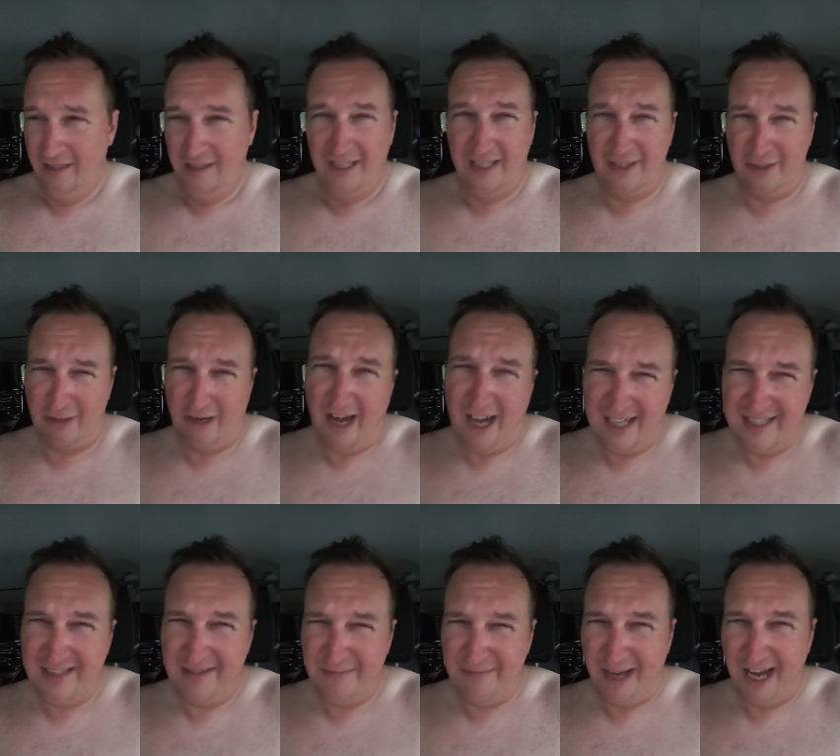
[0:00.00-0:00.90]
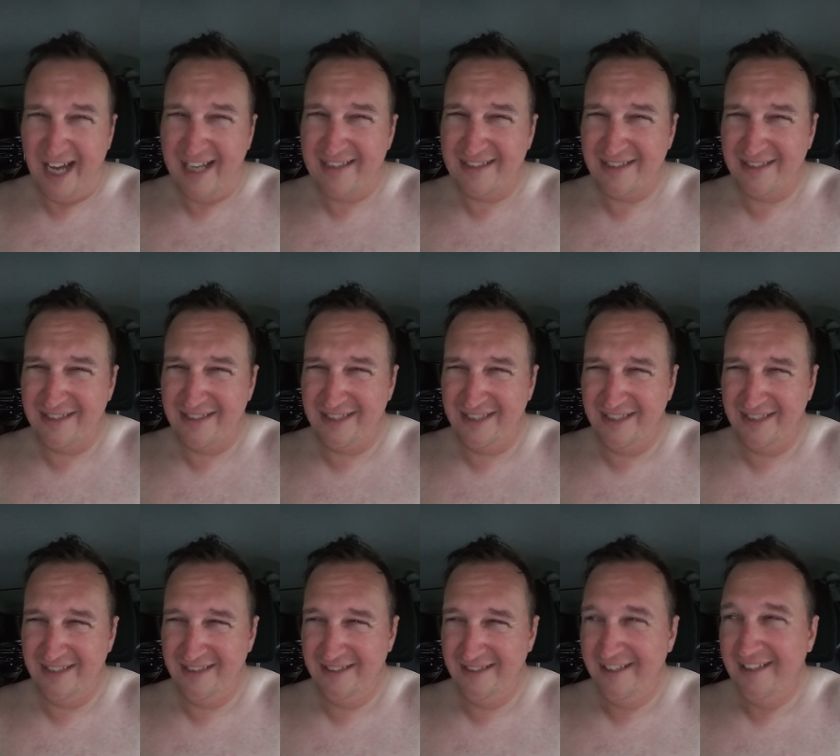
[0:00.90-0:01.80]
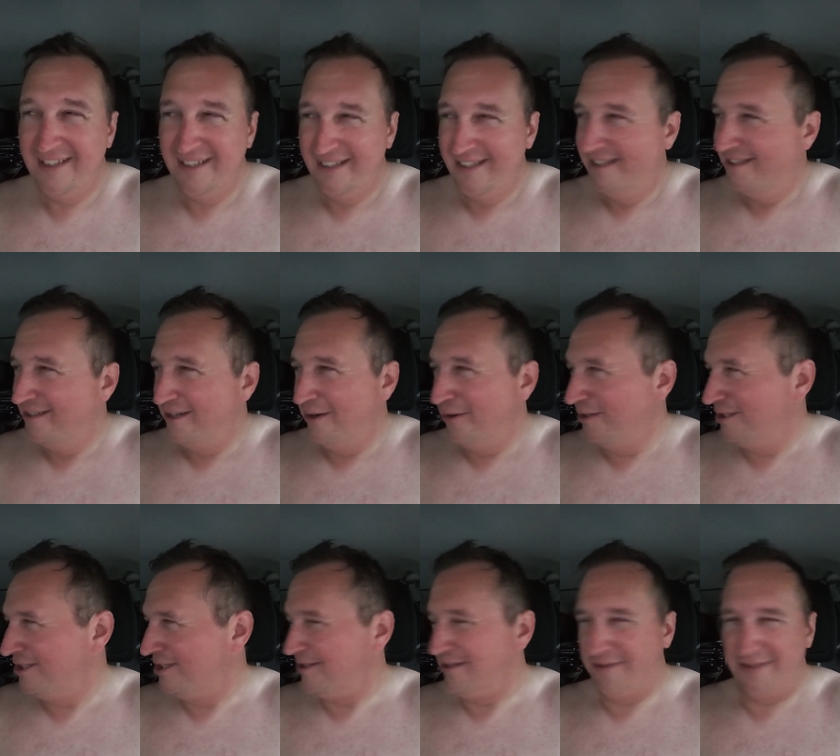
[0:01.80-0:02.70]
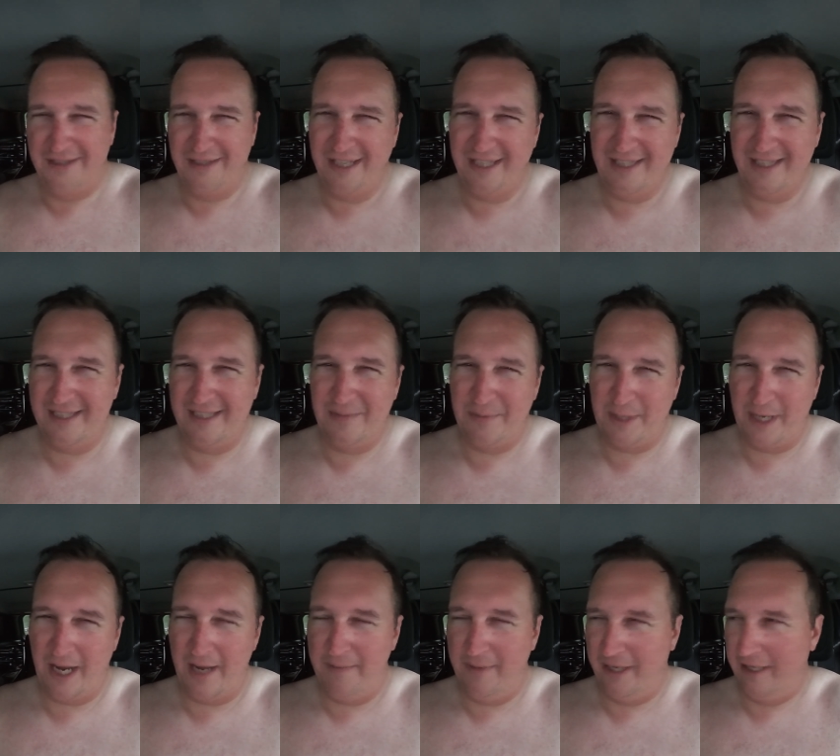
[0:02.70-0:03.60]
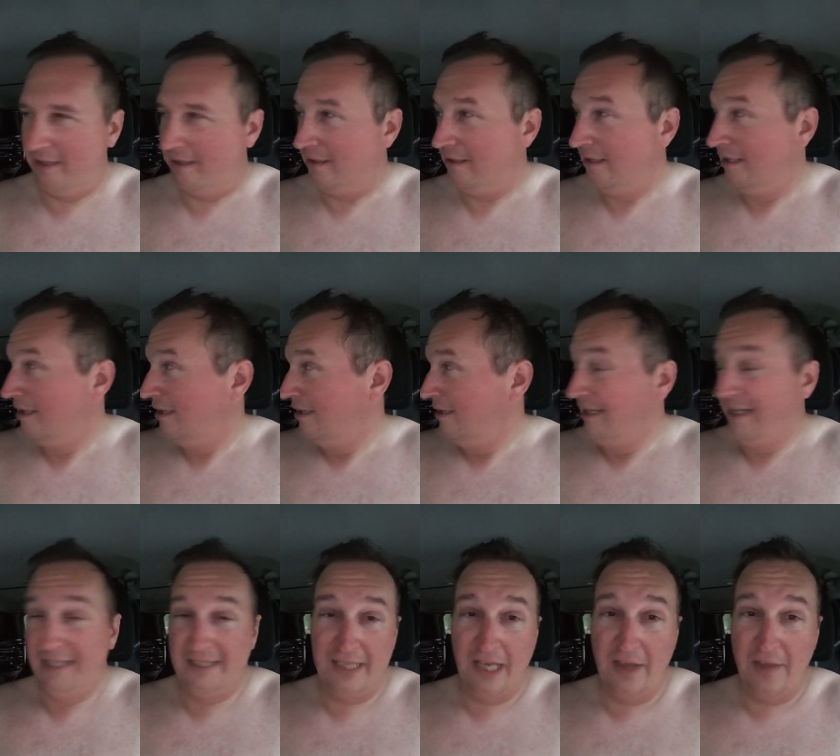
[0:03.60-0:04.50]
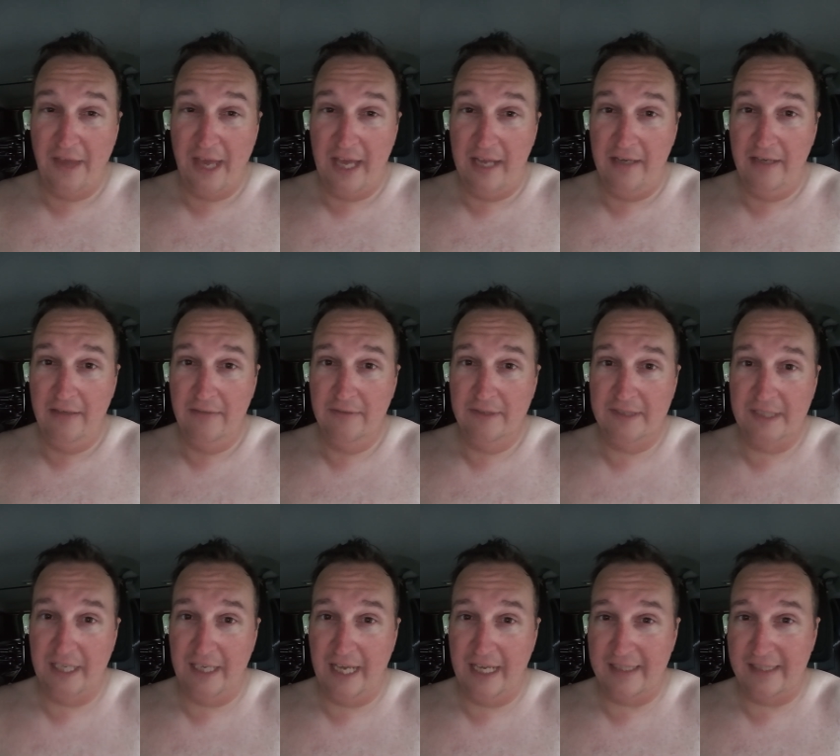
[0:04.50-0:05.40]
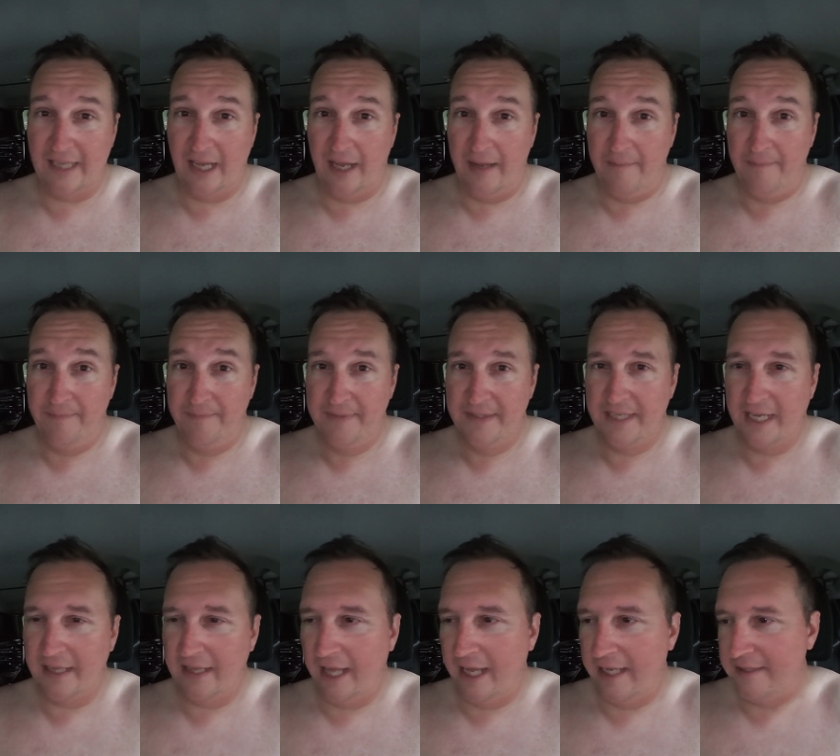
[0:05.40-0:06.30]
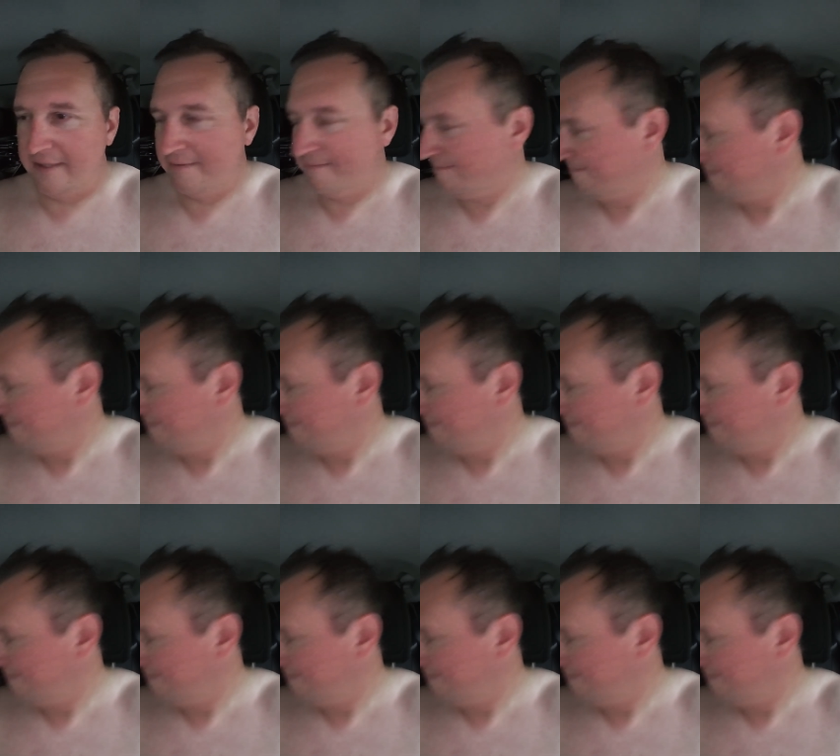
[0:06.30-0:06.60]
in Crocs and boxers? Of course you do. So hit the subscribe button. And until then, we'll see you next time. Tight lines.